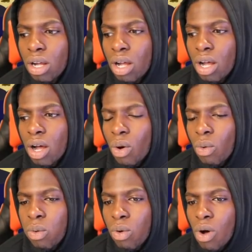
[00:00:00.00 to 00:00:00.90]

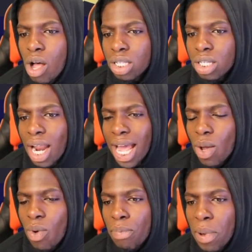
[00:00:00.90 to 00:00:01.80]
Oh, what?
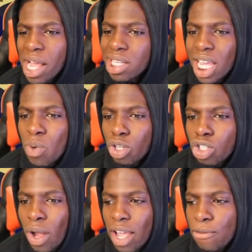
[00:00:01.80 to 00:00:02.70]
91 pace, 81
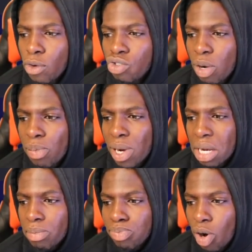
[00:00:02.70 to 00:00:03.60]
shot, 84 dribbling.